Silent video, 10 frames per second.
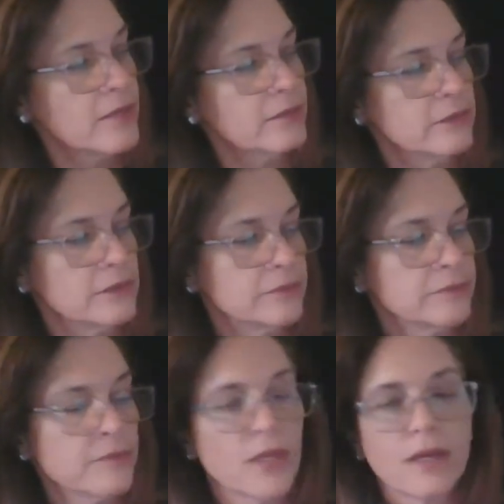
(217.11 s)
It was
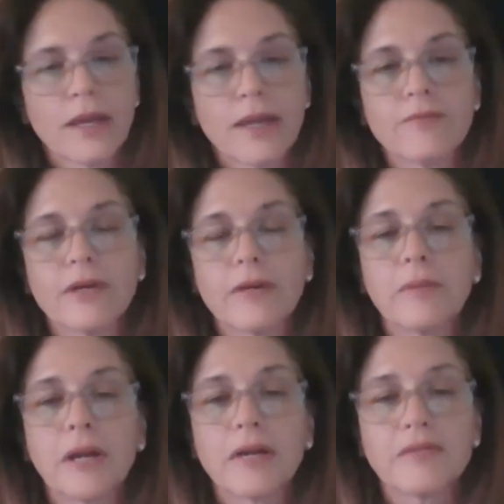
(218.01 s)
kind of a
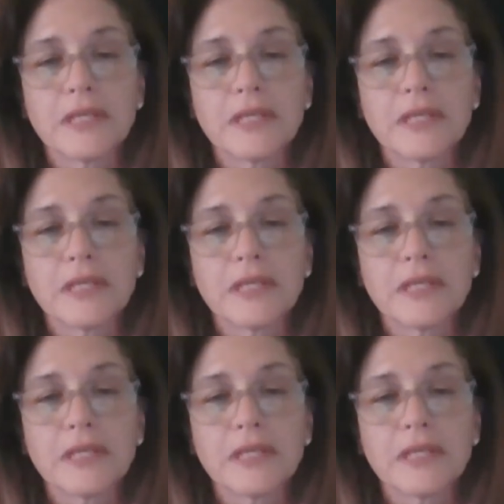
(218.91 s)
part of a